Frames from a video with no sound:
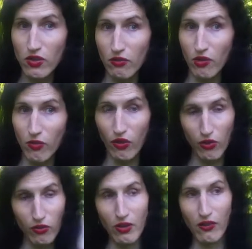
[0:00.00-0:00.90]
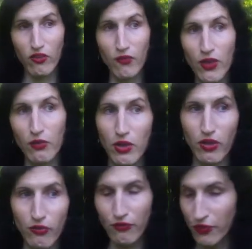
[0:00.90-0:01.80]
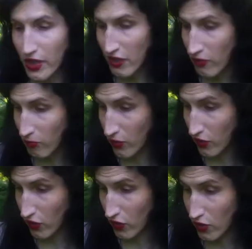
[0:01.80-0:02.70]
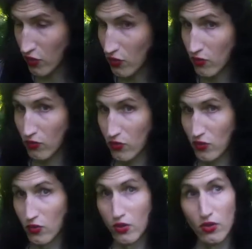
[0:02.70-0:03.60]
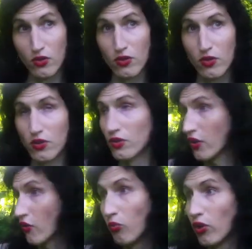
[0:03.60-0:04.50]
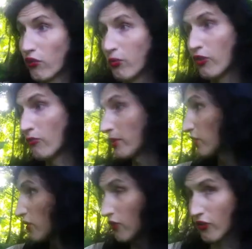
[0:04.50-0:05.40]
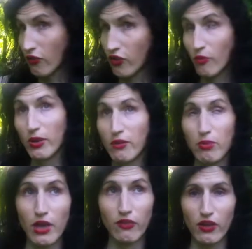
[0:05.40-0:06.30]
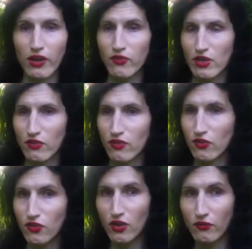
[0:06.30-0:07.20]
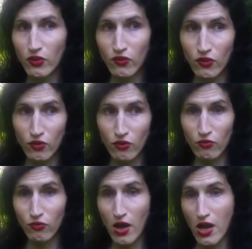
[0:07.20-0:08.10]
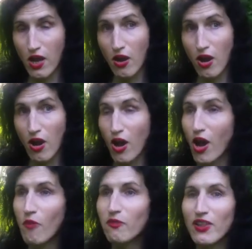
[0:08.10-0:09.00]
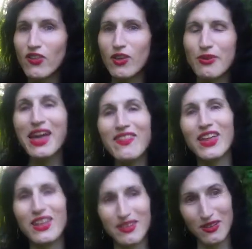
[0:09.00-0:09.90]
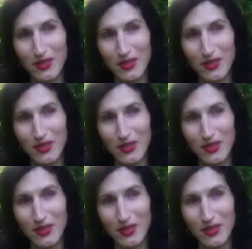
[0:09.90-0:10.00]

Don't know what I'll do next, if I'll do another of these, but there's a world of possibilities. There's so many plants I have yet to discover, so hopefully see you again then.